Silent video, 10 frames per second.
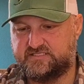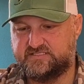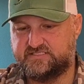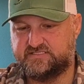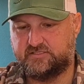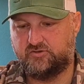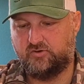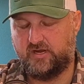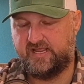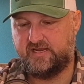This is
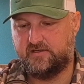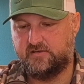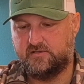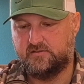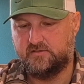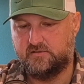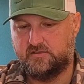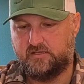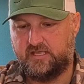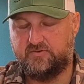
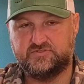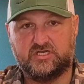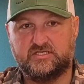it was